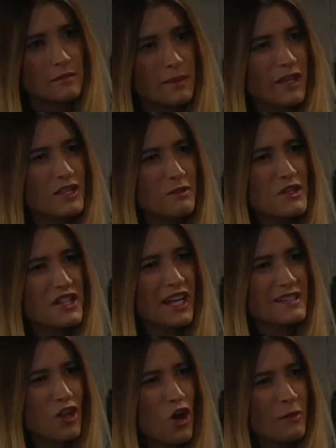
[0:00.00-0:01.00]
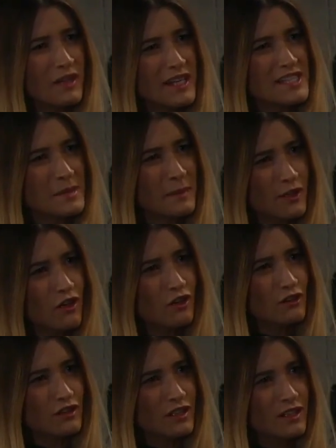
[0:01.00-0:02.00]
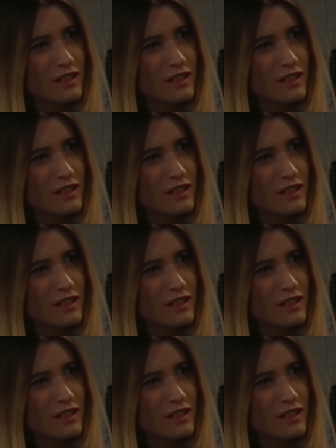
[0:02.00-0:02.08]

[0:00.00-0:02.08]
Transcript: Because when she gets home, it needs to be good.